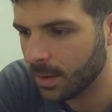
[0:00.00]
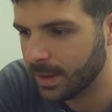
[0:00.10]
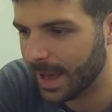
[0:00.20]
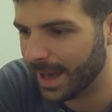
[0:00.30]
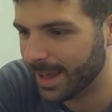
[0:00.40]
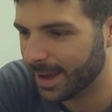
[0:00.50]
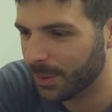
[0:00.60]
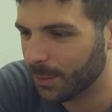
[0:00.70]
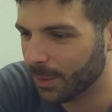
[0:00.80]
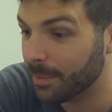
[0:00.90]
Yeah,
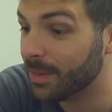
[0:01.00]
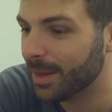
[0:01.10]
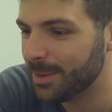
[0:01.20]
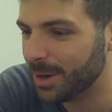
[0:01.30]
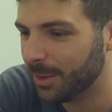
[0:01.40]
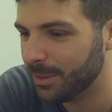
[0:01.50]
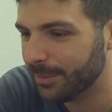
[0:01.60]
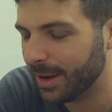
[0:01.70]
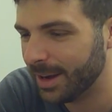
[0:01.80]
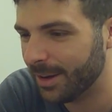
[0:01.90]
Google him. And let me know what you
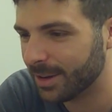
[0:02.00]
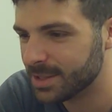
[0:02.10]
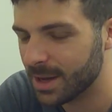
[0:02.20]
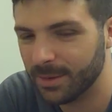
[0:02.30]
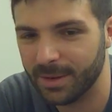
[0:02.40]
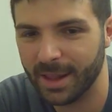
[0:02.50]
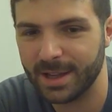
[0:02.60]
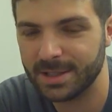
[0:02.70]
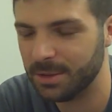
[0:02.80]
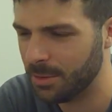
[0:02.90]
find out, because I would
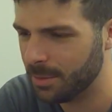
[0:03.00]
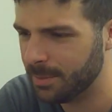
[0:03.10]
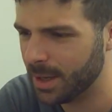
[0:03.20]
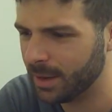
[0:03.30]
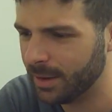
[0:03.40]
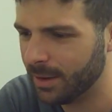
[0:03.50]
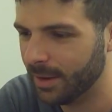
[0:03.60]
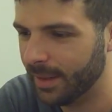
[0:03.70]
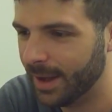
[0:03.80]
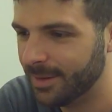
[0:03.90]
like to be clear
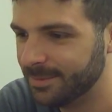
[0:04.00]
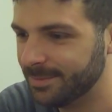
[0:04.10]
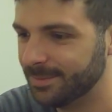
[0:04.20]
on that.